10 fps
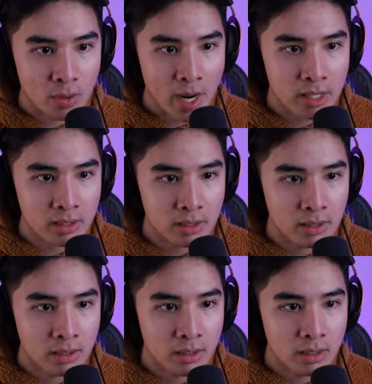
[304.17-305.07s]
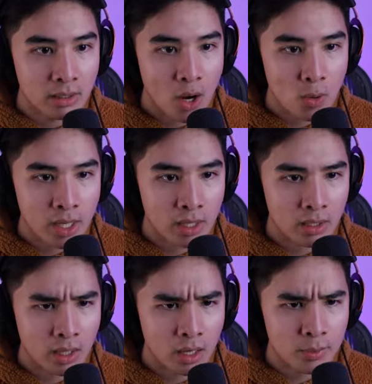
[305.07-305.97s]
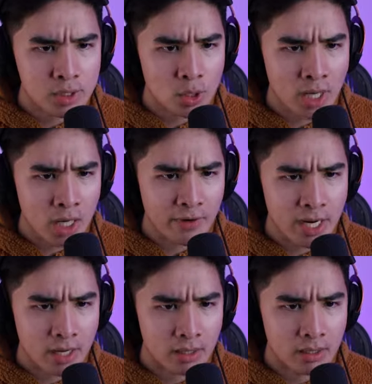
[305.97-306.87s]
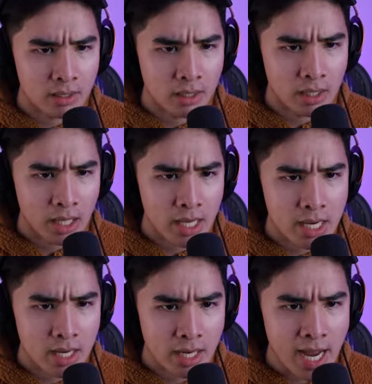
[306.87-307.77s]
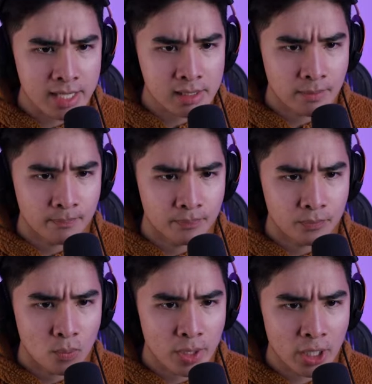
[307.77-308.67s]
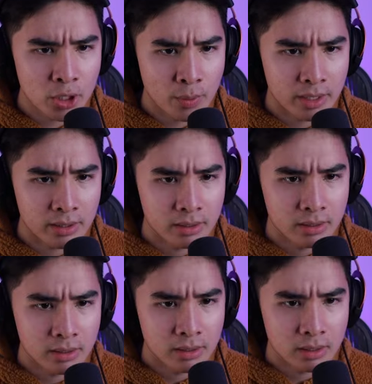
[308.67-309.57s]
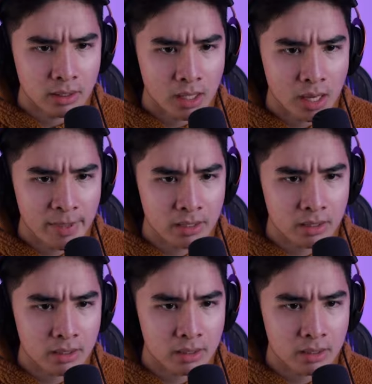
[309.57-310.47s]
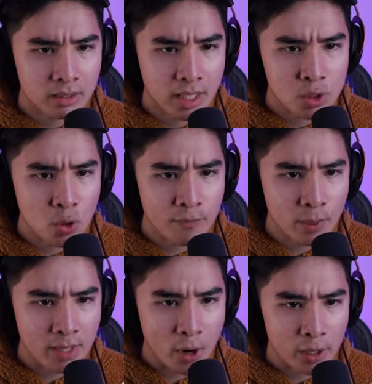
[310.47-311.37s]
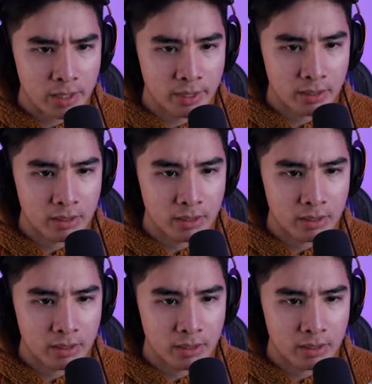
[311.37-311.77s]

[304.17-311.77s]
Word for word: all right. Okay, uh, what's going on over here? Hey, uh, guys, what y'all doing? I mean, that's cool if you want to party, but